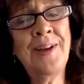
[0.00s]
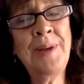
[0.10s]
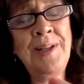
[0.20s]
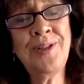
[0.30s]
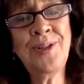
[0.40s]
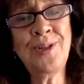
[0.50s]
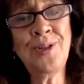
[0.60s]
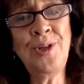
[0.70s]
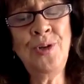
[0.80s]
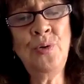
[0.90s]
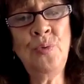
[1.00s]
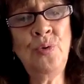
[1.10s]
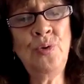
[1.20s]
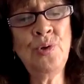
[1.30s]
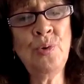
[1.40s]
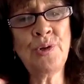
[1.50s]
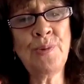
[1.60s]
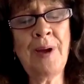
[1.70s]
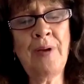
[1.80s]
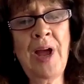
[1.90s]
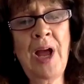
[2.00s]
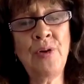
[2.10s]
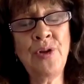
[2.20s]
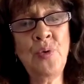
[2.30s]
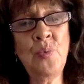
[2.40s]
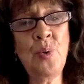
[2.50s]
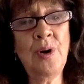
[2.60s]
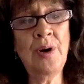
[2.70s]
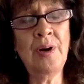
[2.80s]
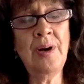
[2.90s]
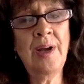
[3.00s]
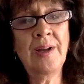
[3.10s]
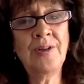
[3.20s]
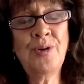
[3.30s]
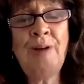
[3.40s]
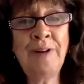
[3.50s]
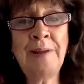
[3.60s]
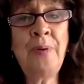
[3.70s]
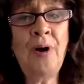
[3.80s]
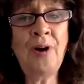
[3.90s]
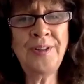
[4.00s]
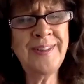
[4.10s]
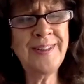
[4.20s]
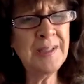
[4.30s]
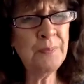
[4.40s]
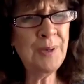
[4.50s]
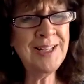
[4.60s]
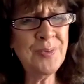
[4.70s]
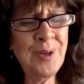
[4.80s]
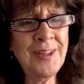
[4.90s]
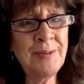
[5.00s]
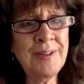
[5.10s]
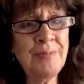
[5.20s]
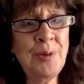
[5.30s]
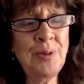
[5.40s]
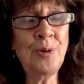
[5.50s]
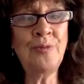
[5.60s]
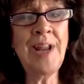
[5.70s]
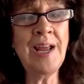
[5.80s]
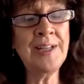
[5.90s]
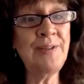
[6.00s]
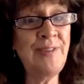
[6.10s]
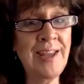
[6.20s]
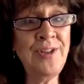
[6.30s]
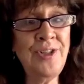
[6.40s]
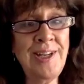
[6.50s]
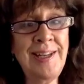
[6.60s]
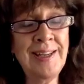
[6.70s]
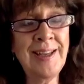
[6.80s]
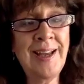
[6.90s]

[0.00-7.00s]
that incident you talked about, how you were traveling past this place where there was a real lot of negative energy.